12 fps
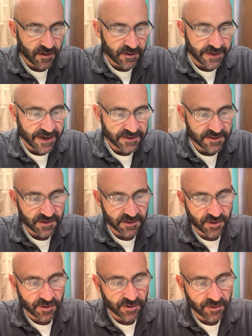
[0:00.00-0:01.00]
next,
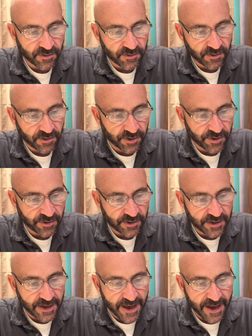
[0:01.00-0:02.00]
you're
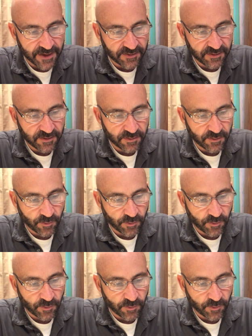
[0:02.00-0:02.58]
good at